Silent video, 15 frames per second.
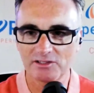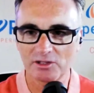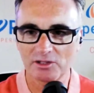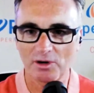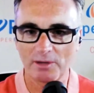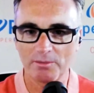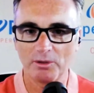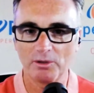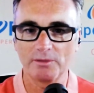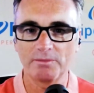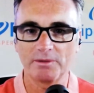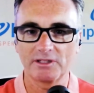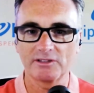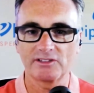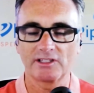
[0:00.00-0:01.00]
is a great point,
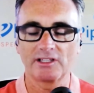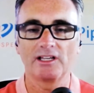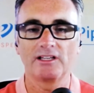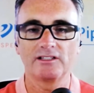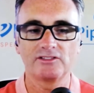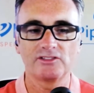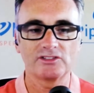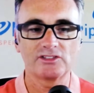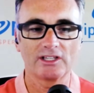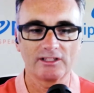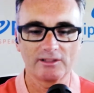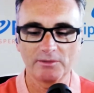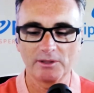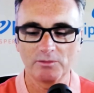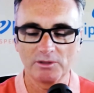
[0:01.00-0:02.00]
because again, as you
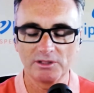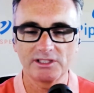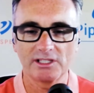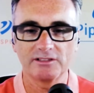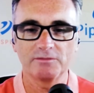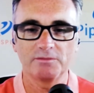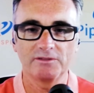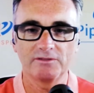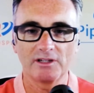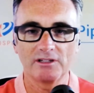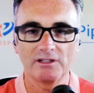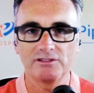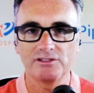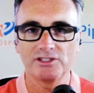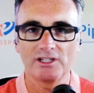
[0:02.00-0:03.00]
said, I mean, we tend to be
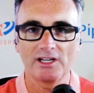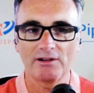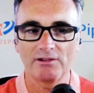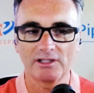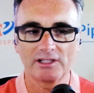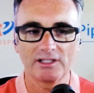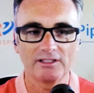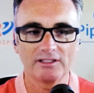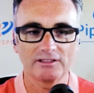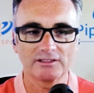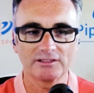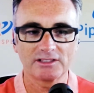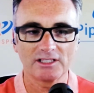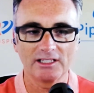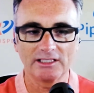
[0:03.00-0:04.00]
very generic in
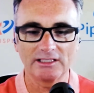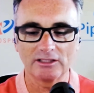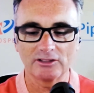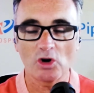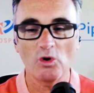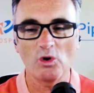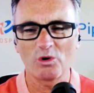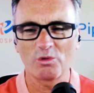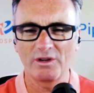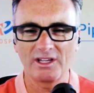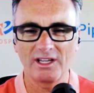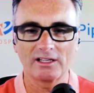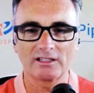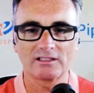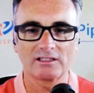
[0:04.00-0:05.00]
our titles, or we
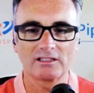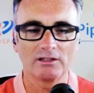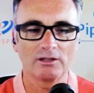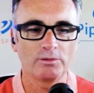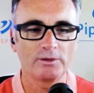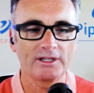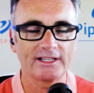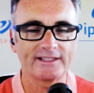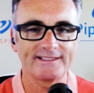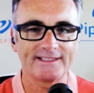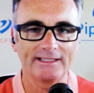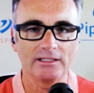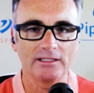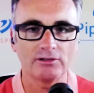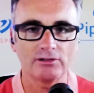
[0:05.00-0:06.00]
get
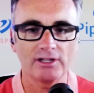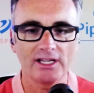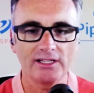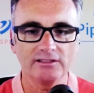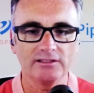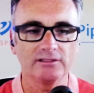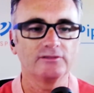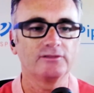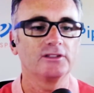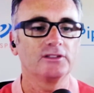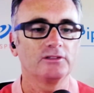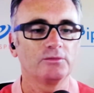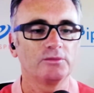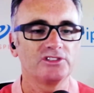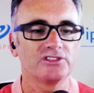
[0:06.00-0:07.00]
silly creative,
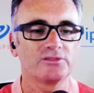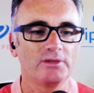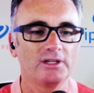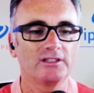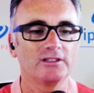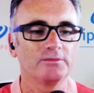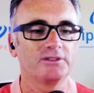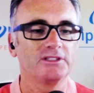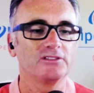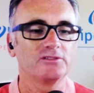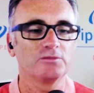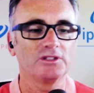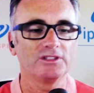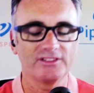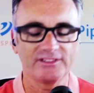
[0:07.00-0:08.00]
you know, and we just make up
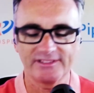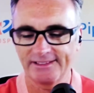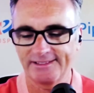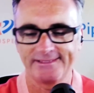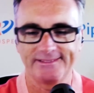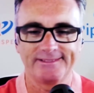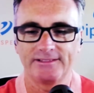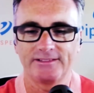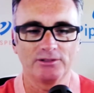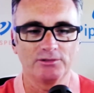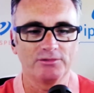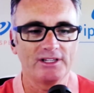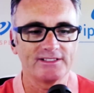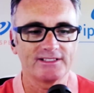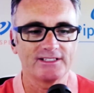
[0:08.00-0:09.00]
these ones that
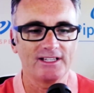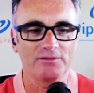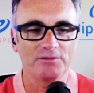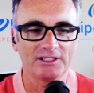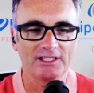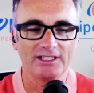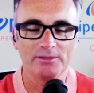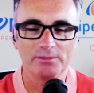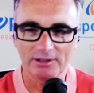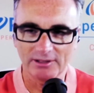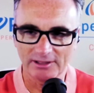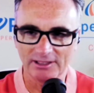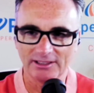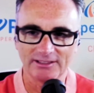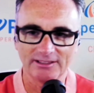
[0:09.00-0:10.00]
don't resonate with
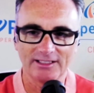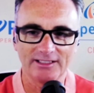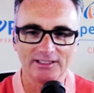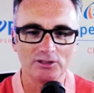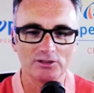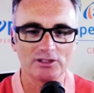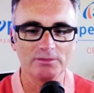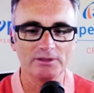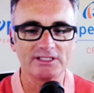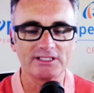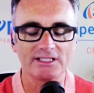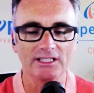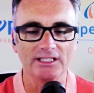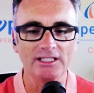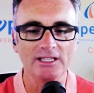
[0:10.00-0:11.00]
anybody and look a bit
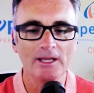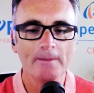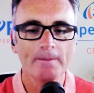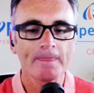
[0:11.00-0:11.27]
silly.